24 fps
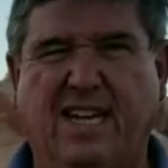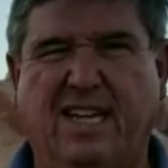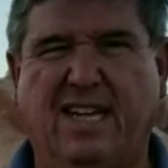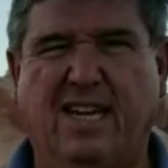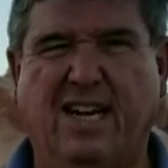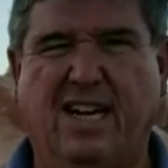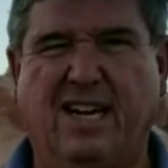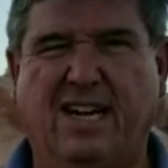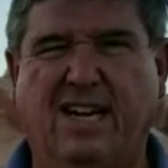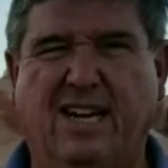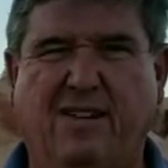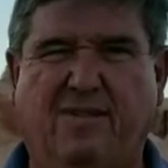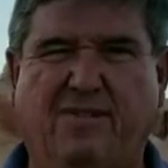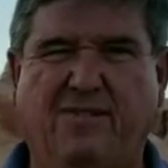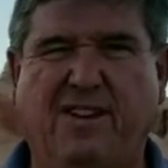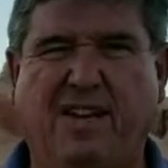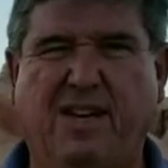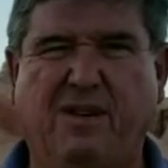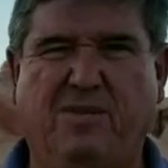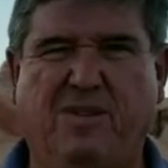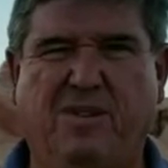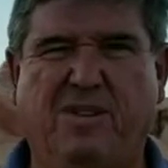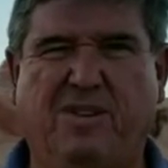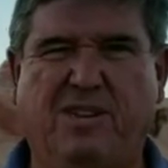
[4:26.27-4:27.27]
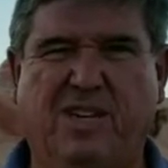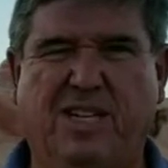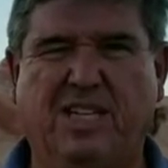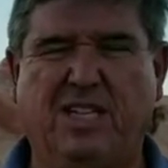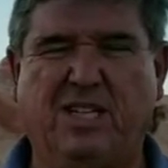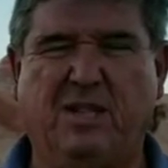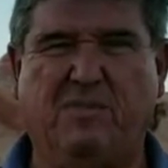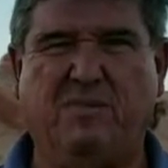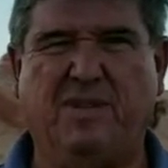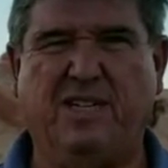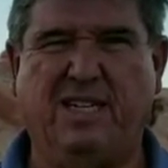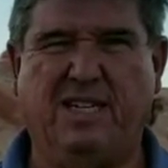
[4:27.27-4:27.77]
got in a fight with her
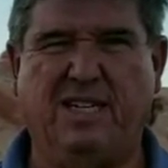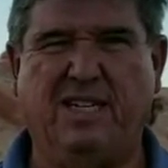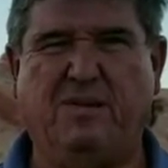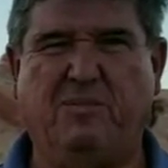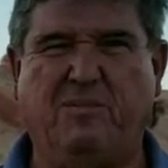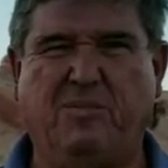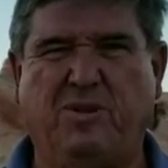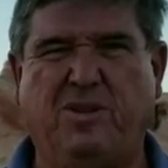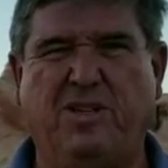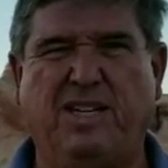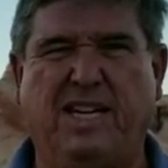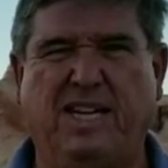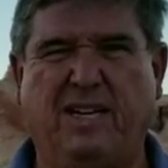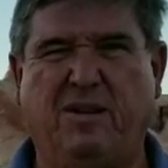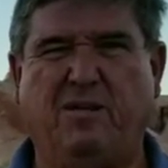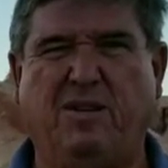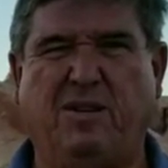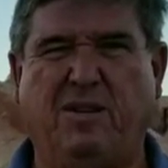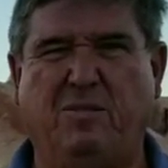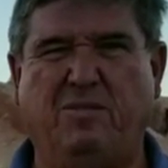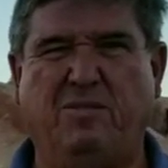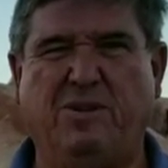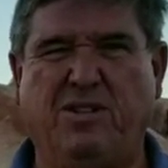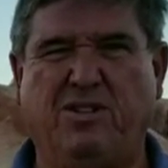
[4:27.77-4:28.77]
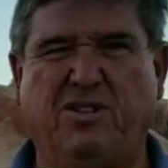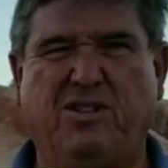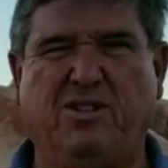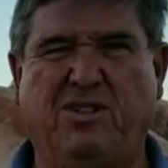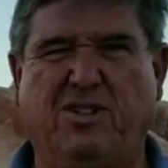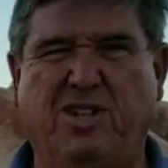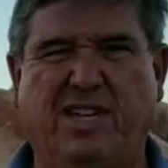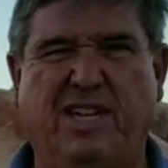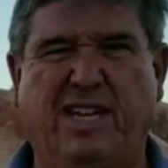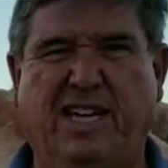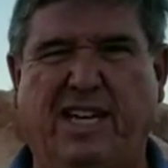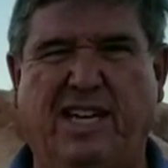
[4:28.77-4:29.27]
husband and pulled out a little pistol
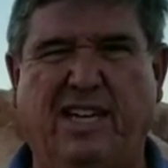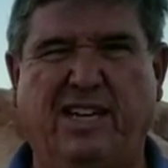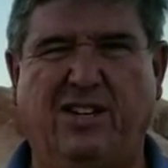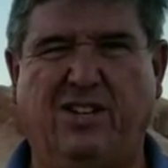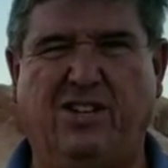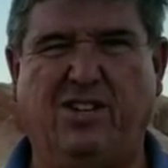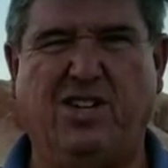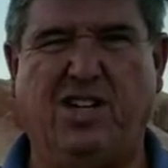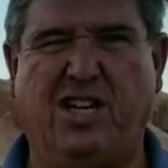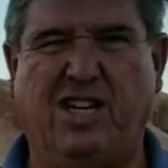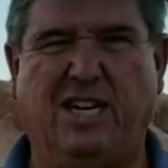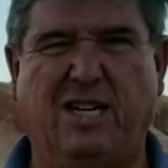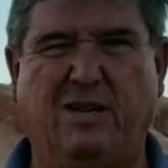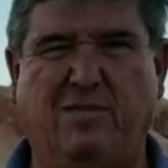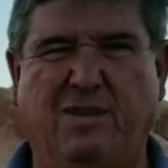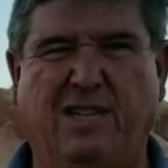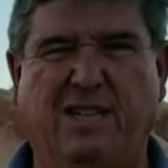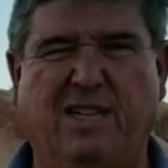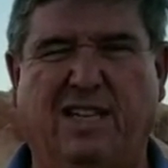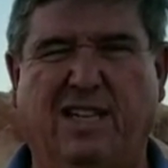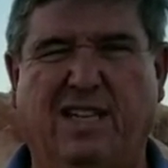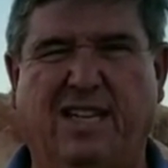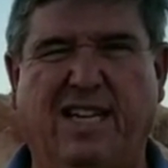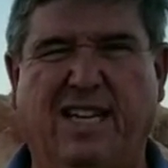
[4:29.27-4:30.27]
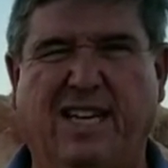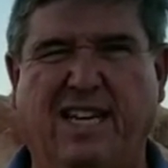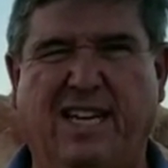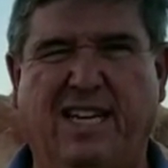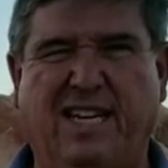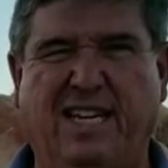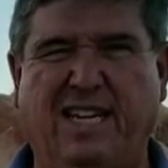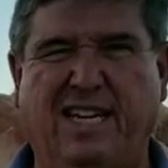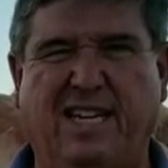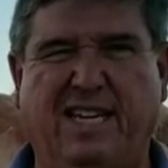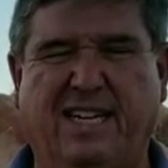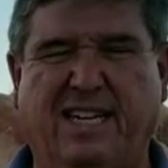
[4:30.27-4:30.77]
she had and shot him in the
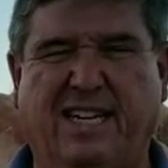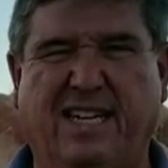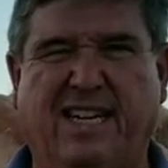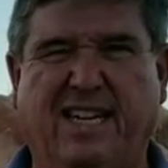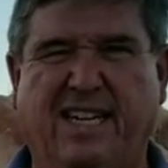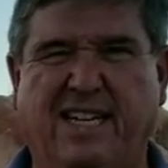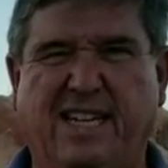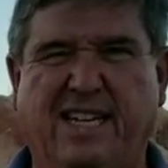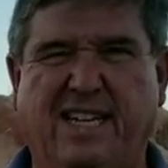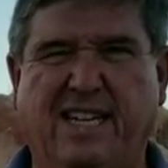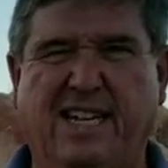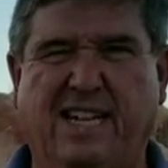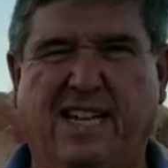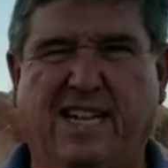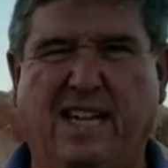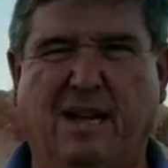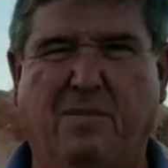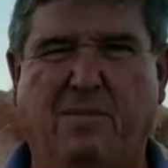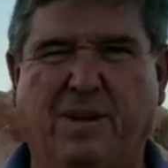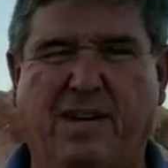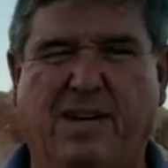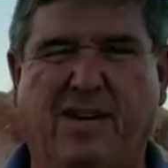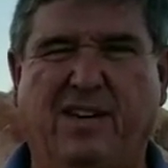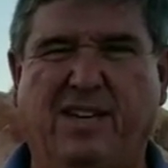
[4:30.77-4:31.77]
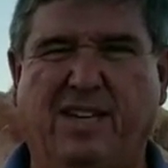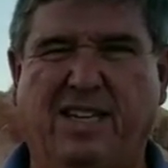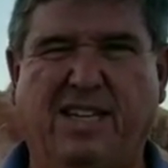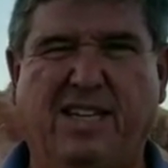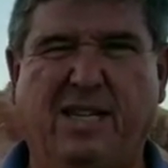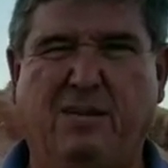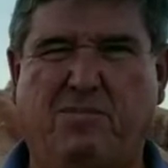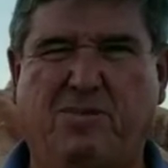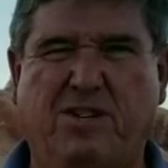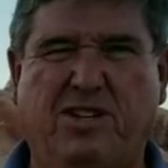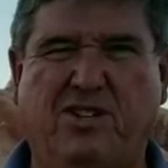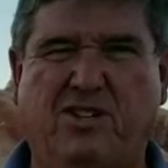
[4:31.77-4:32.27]
leg, and apparently
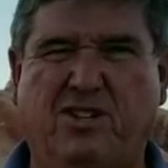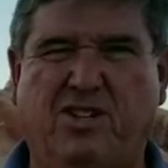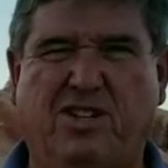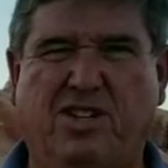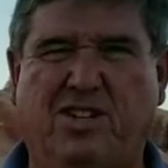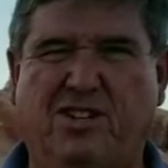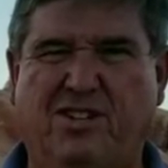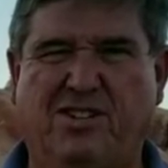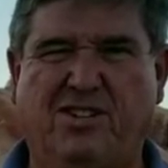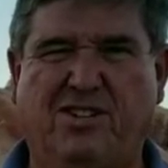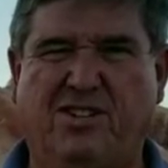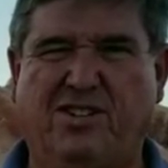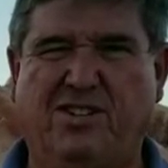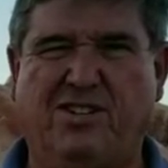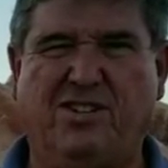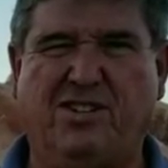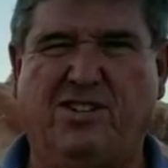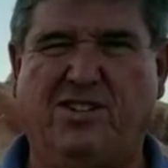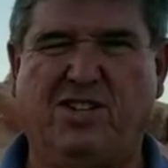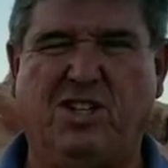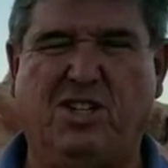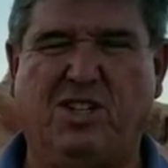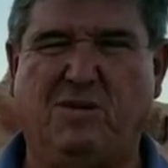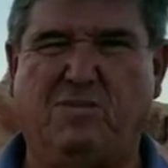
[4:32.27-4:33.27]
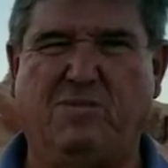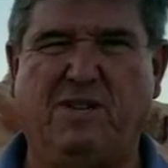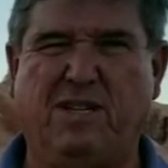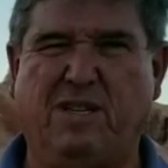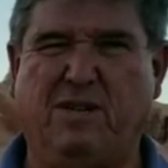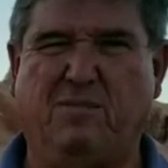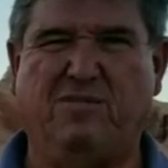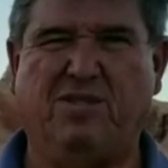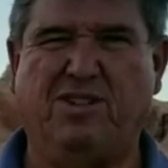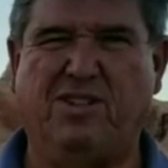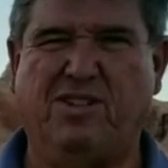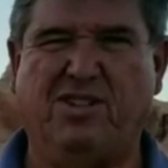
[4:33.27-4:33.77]
he pressed charges, and she's been
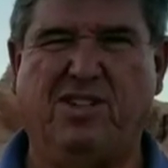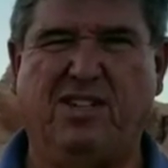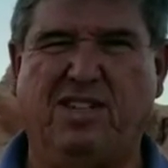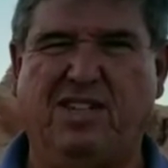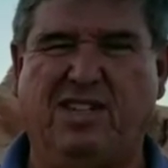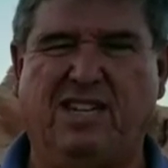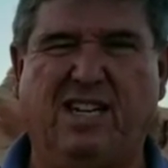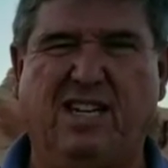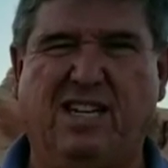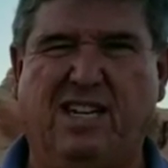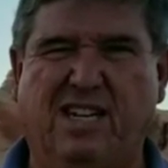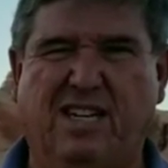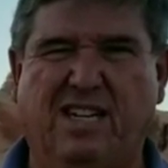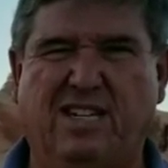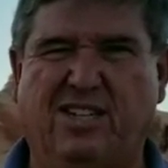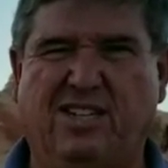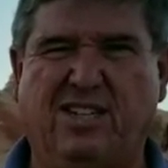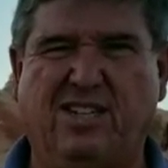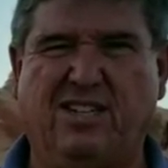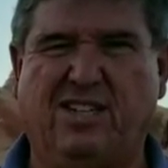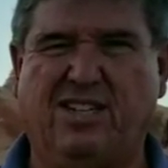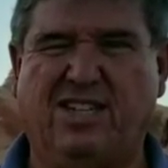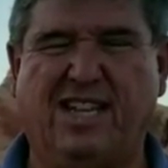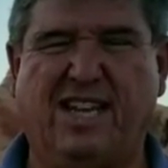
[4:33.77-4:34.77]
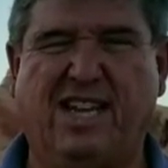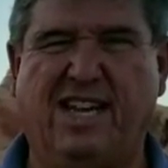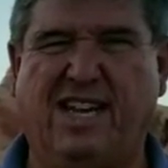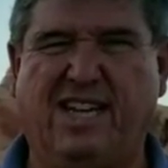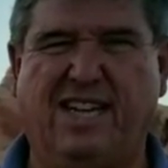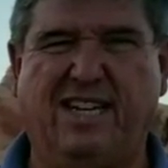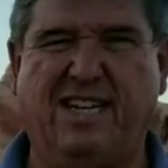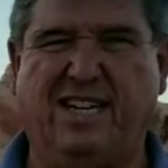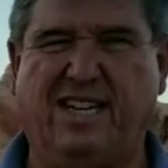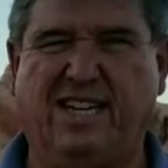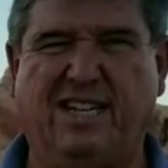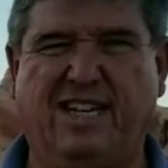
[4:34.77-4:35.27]
in prison since
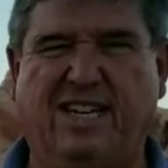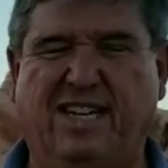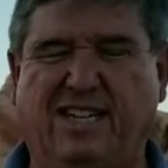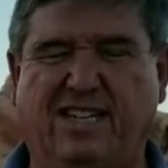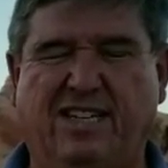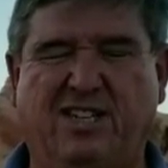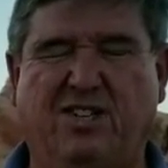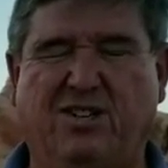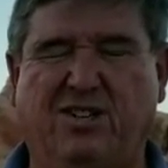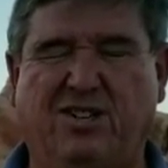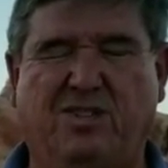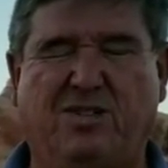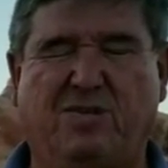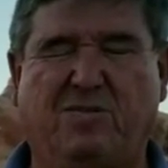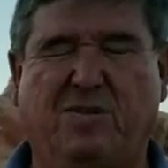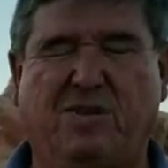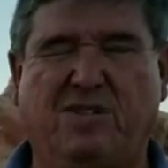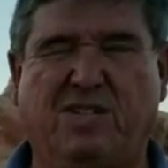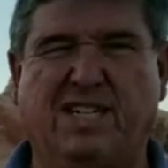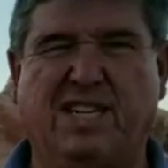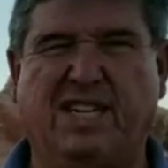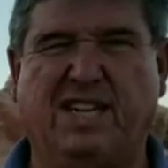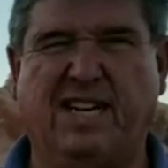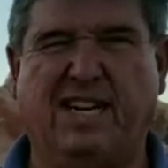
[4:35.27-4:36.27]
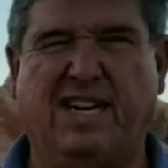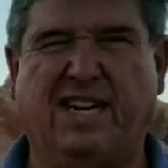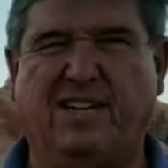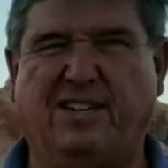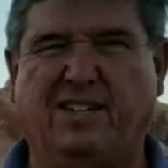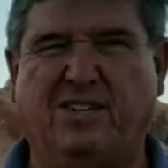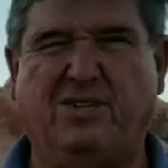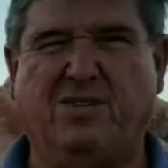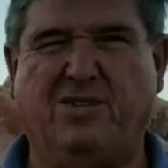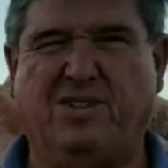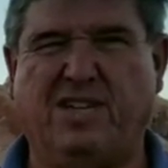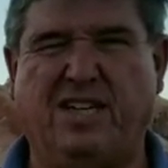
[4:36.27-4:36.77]
then, and she's supposed to get out in
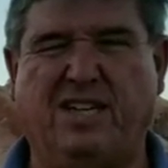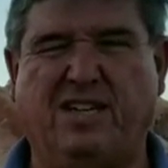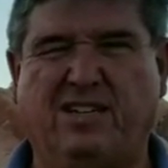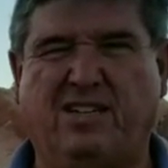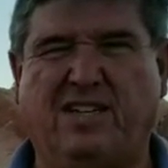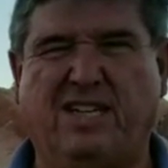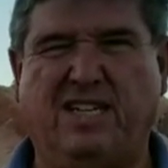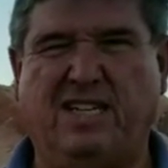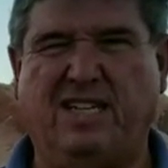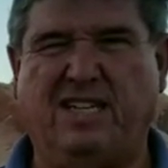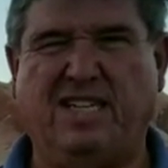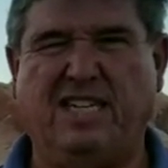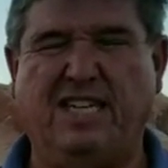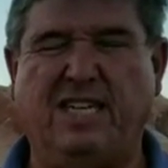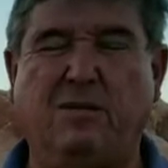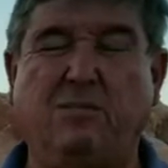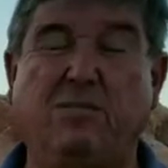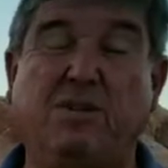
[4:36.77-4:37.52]
2019.